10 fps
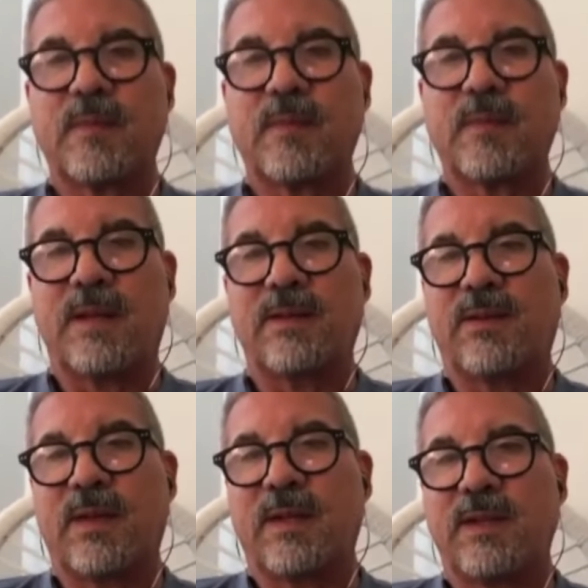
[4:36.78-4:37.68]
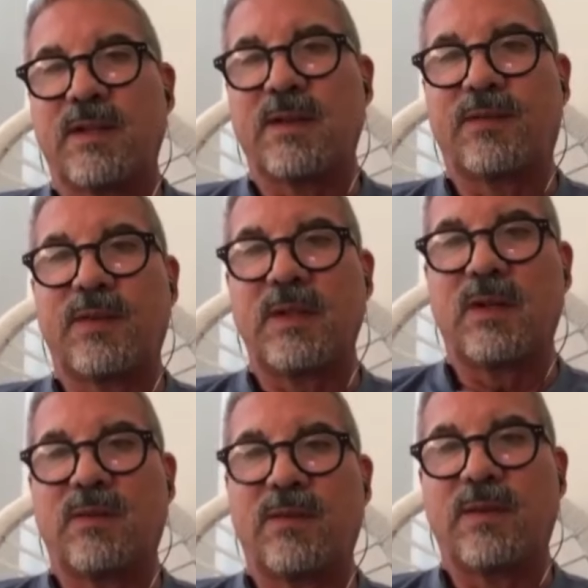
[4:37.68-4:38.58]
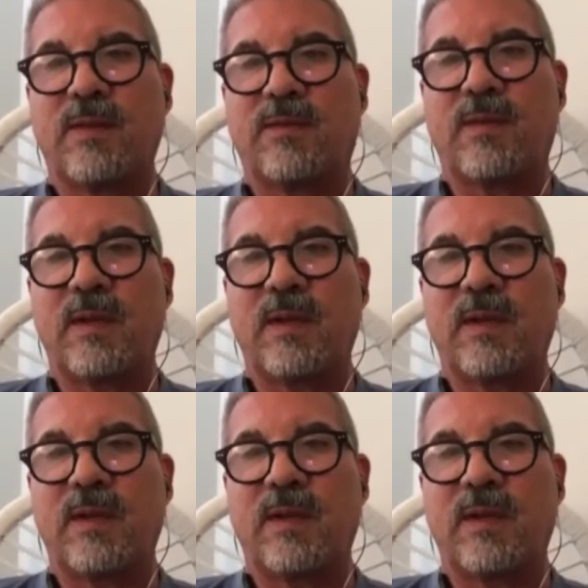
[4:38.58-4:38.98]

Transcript: the other thing is if you know if,